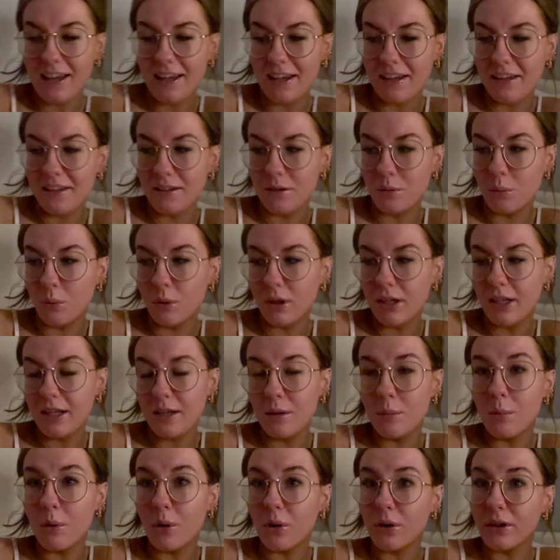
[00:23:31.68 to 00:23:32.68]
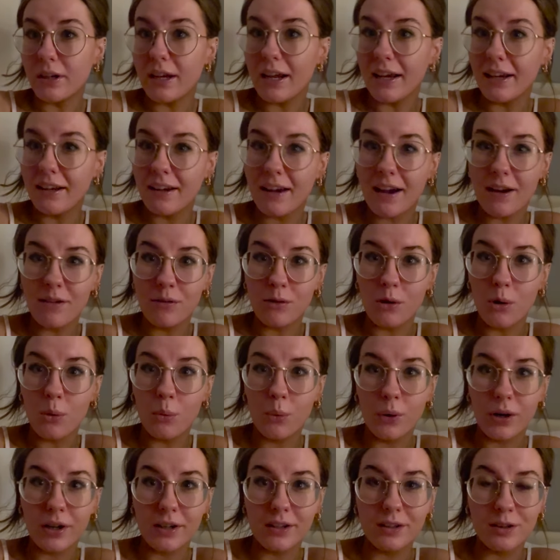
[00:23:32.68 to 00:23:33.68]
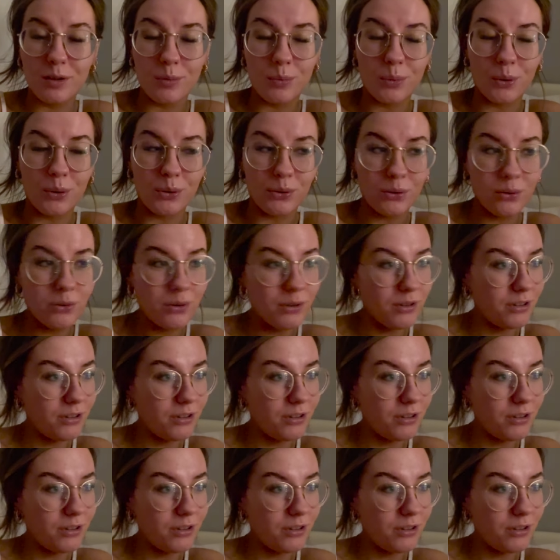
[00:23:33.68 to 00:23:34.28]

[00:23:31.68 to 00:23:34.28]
it is 1 a.m. I've got work tomorrow,